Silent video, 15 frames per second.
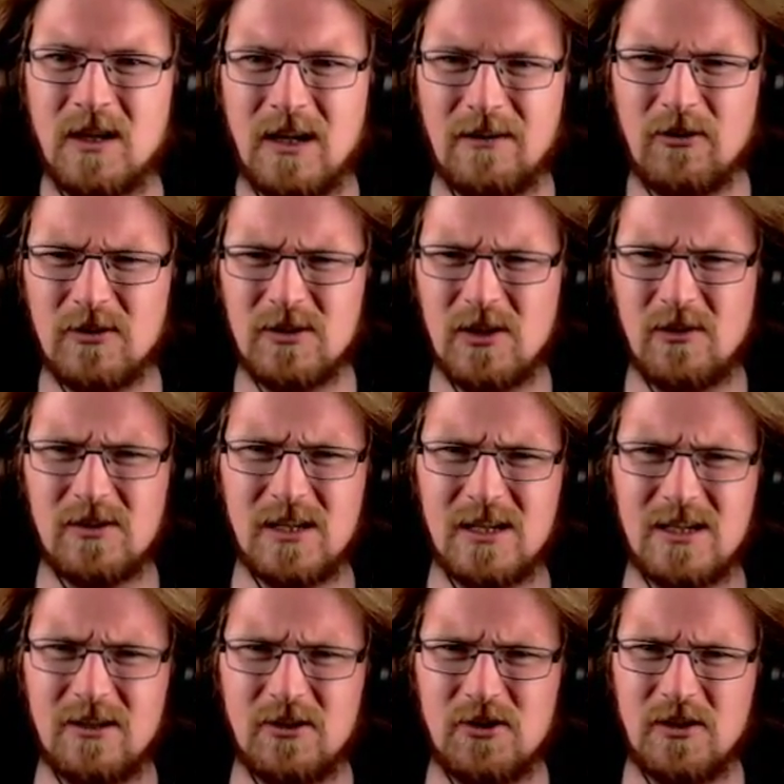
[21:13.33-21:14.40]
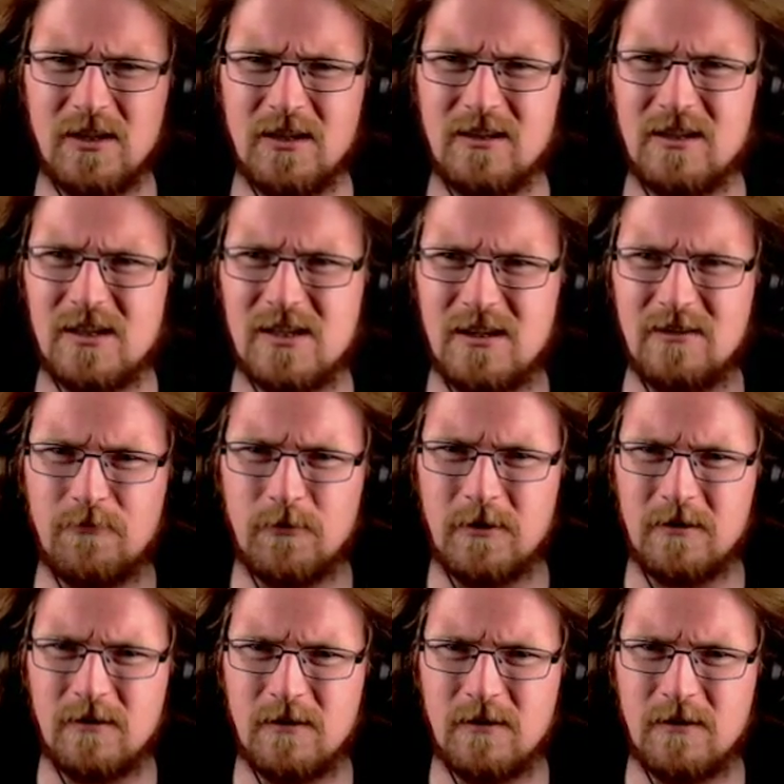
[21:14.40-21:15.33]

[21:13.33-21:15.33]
I've got toxic sludge in here. Let's see if we...